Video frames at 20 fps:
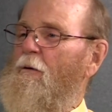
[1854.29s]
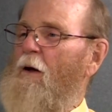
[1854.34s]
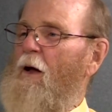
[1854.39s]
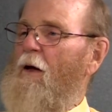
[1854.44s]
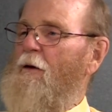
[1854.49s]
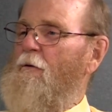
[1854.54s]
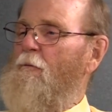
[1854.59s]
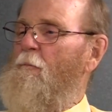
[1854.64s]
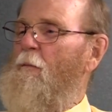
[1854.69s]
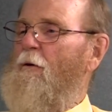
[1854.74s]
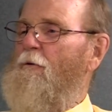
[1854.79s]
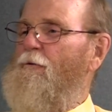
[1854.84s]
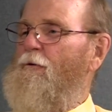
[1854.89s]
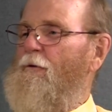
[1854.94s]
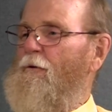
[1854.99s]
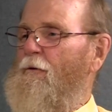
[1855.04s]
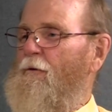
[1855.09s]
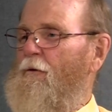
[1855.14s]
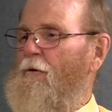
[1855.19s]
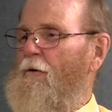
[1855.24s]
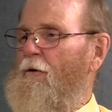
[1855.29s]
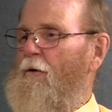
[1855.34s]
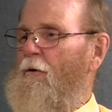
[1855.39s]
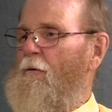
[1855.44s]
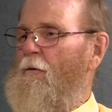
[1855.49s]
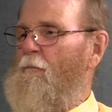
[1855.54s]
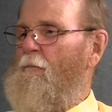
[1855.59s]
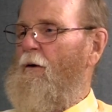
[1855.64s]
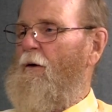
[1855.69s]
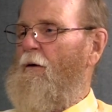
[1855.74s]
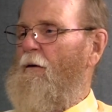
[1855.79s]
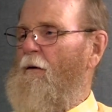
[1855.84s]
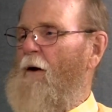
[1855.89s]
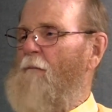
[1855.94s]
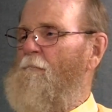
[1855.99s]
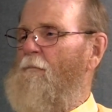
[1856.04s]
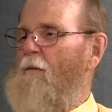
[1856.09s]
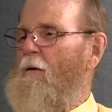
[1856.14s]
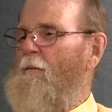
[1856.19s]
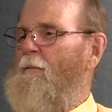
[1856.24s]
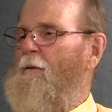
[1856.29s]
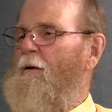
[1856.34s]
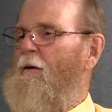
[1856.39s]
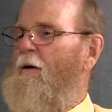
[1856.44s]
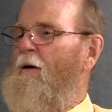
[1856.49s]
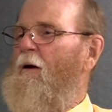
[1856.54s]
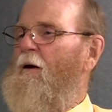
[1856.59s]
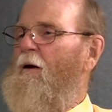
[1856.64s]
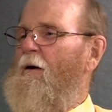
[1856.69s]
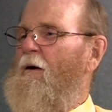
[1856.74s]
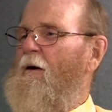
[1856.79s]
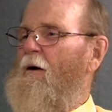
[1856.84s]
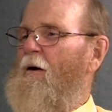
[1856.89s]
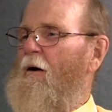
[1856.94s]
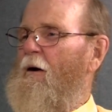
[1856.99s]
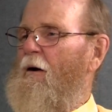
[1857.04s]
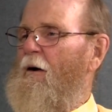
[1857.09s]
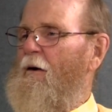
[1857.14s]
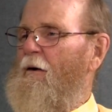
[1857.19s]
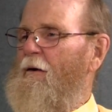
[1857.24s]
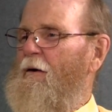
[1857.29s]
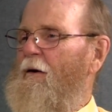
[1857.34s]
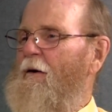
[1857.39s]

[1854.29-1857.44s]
Uh, you mentioned uh, you uh, maybe uh,